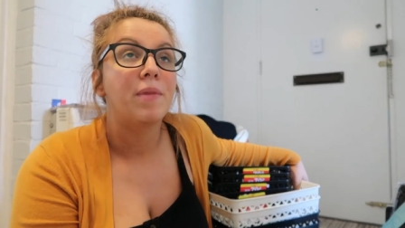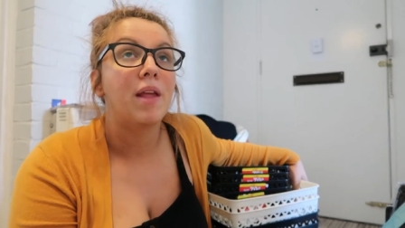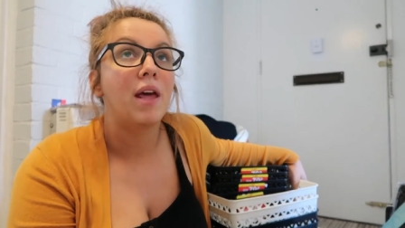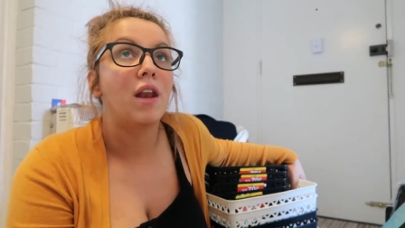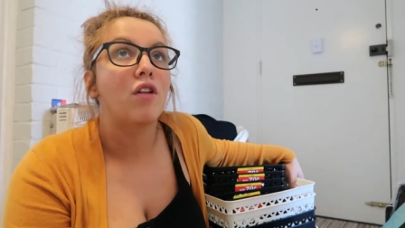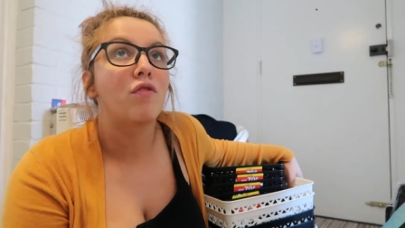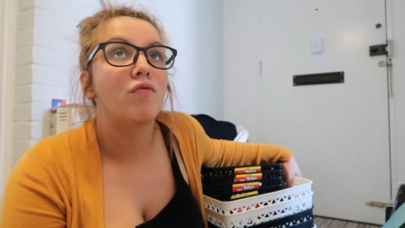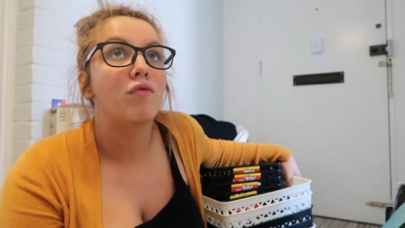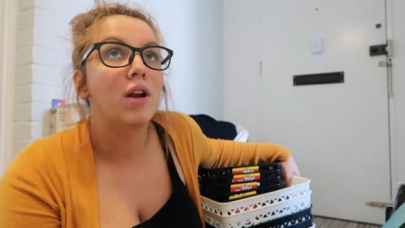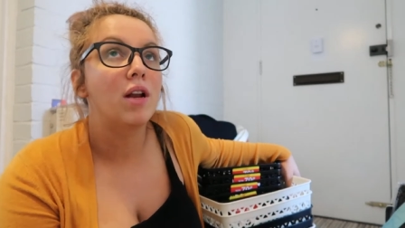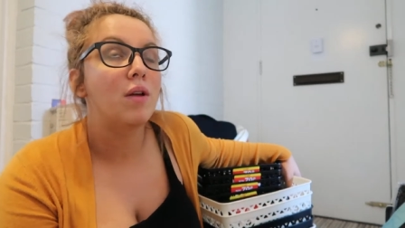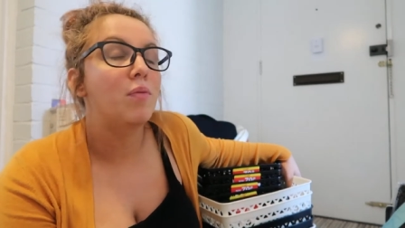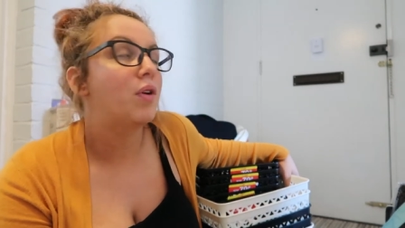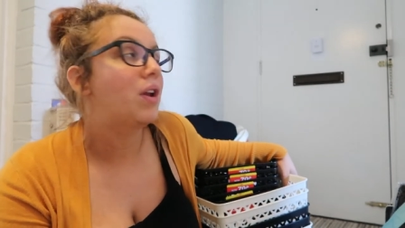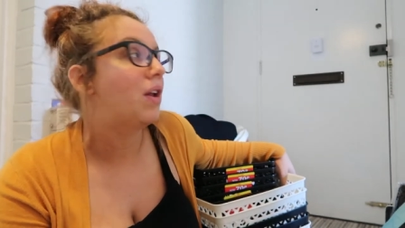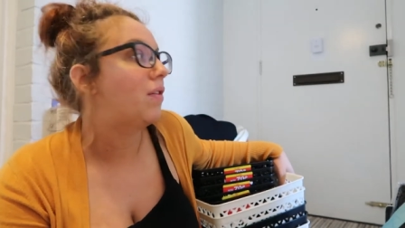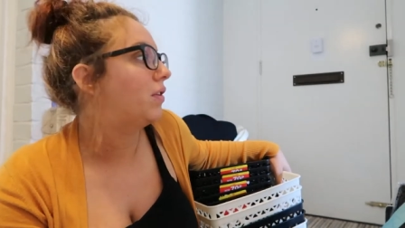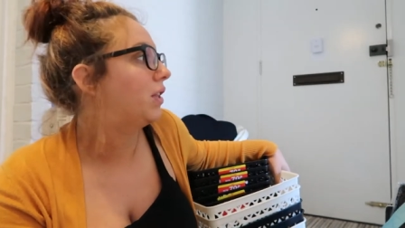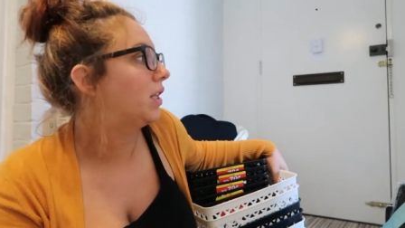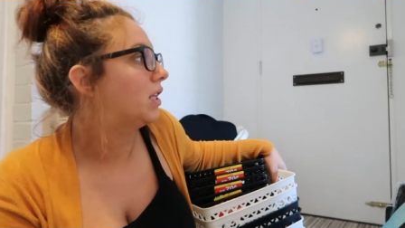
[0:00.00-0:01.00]
and I really
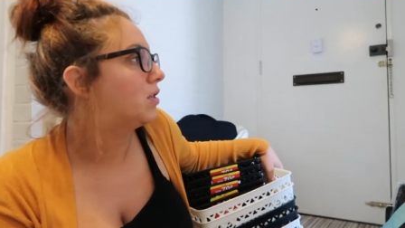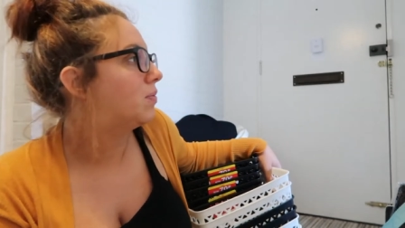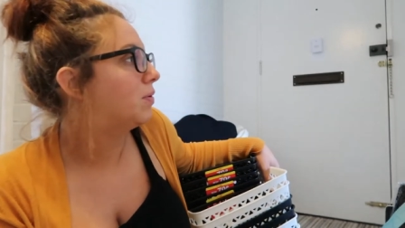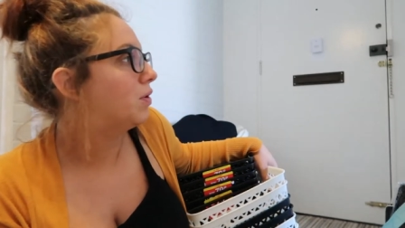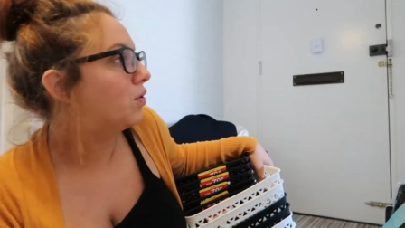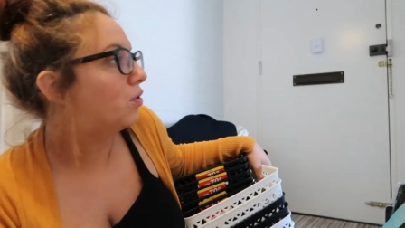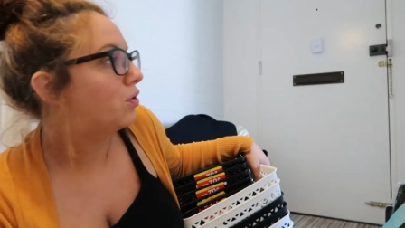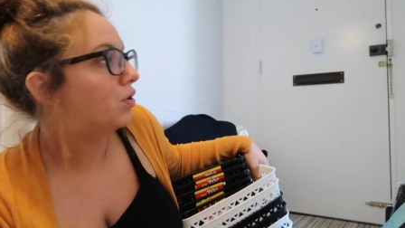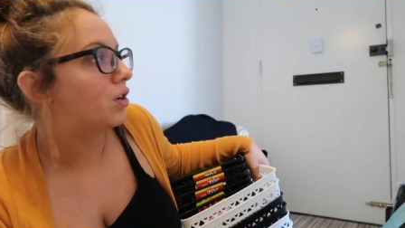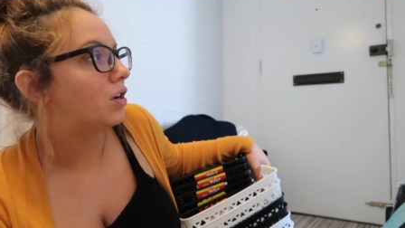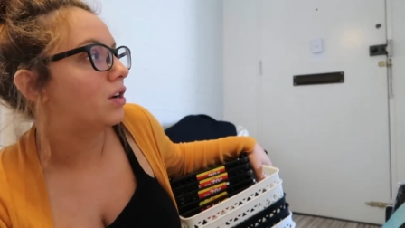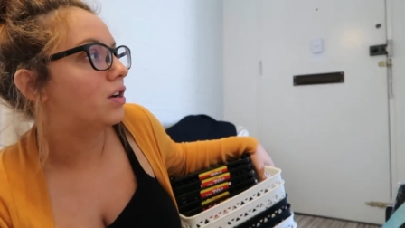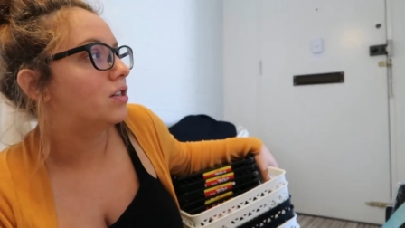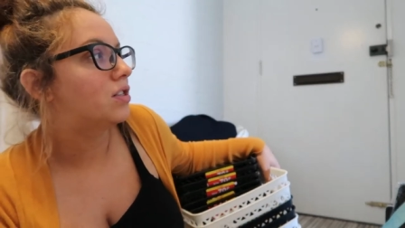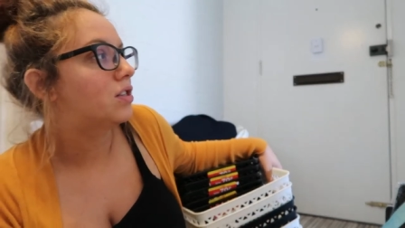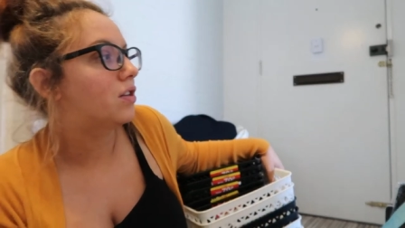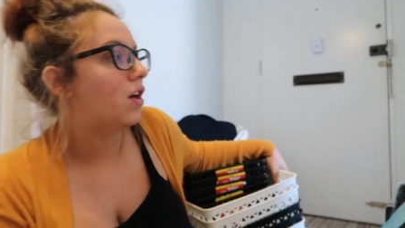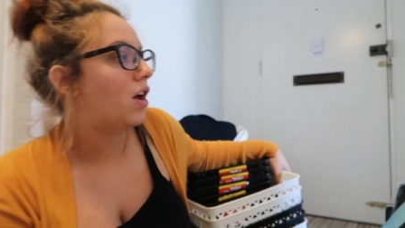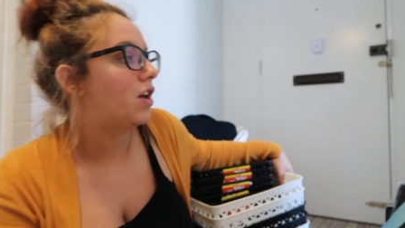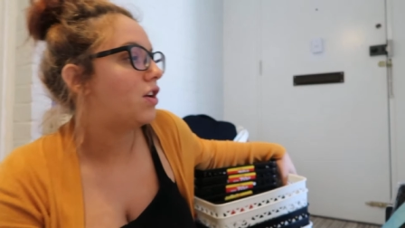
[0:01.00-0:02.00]
want everything to be
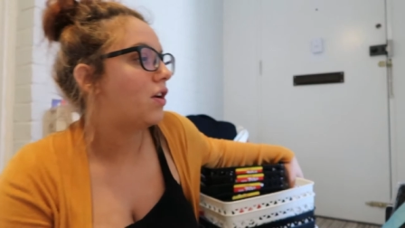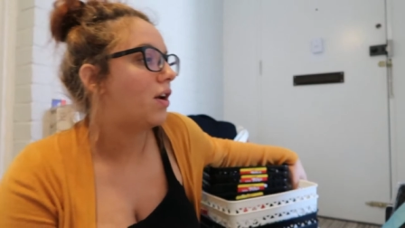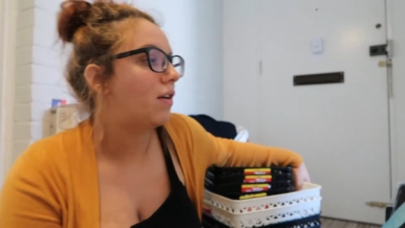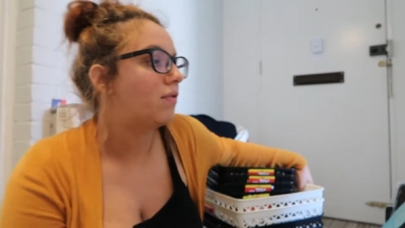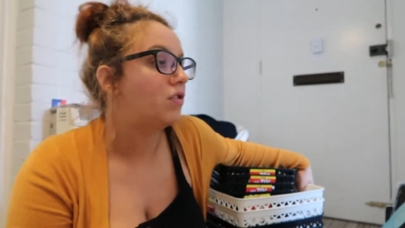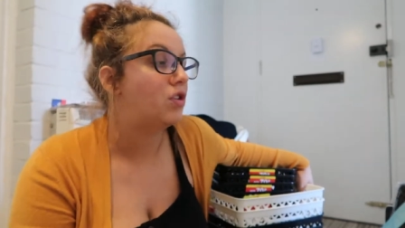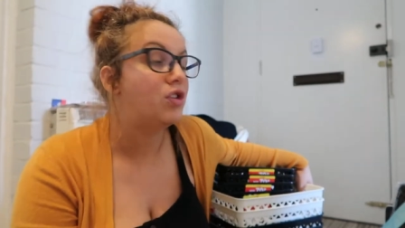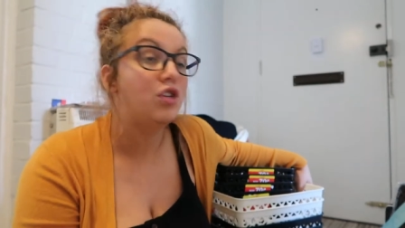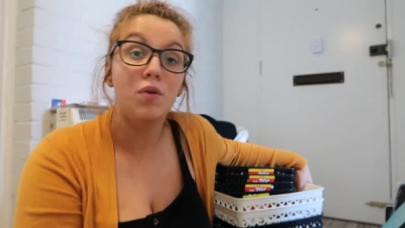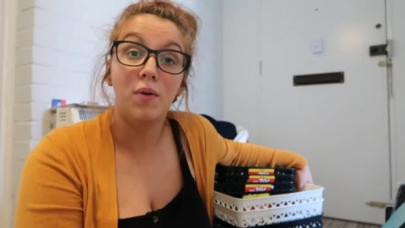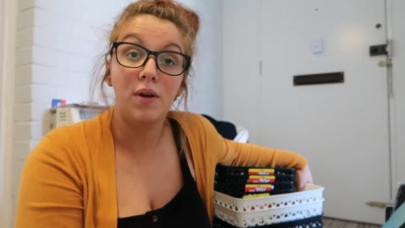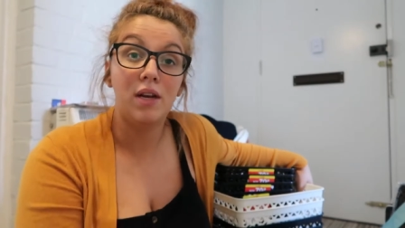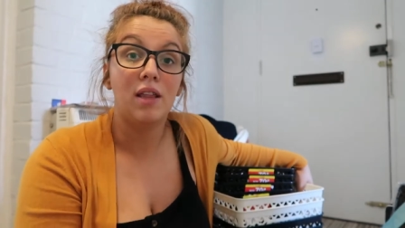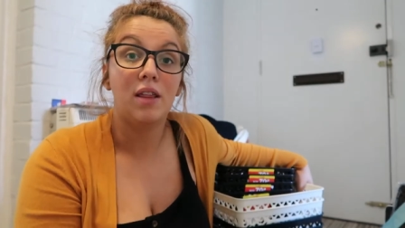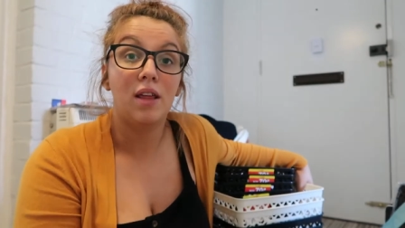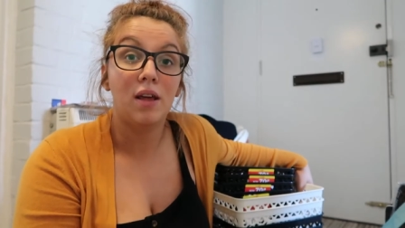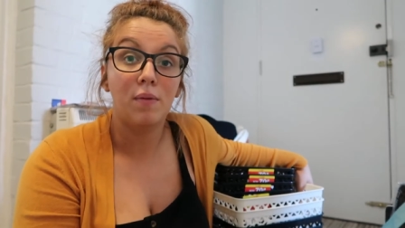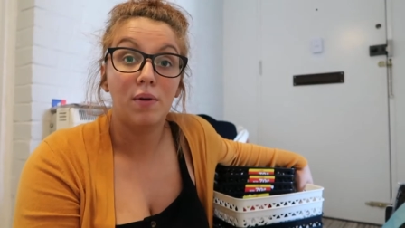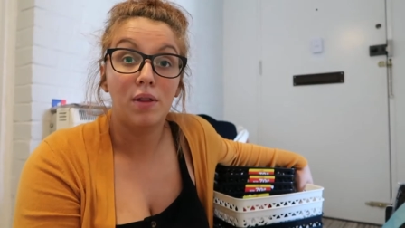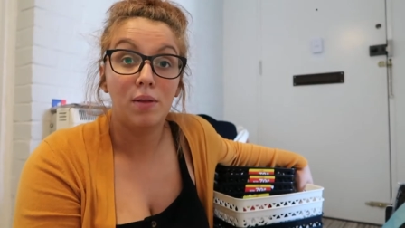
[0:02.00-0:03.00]
organised so I don't have to do
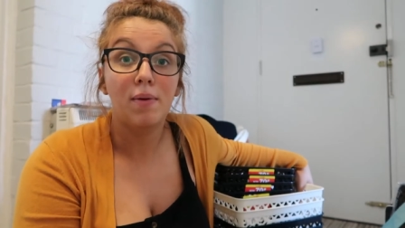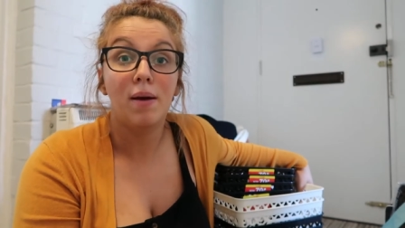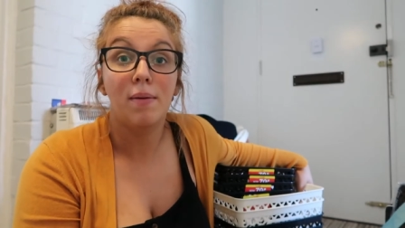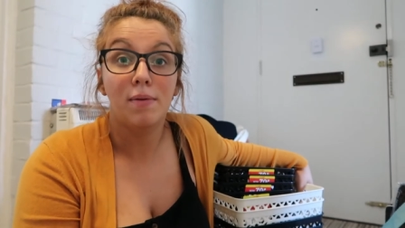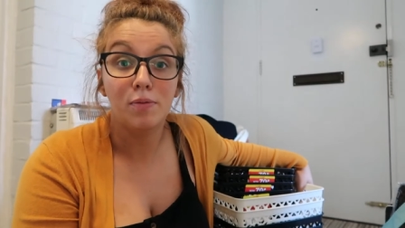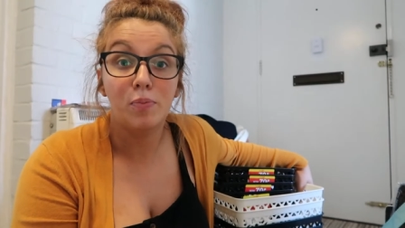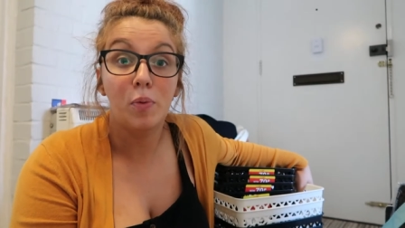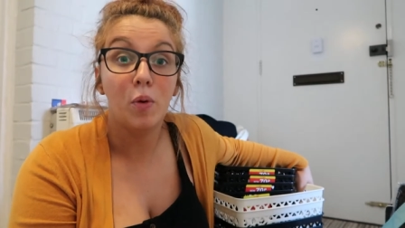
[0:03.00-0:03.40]
anything when the baby's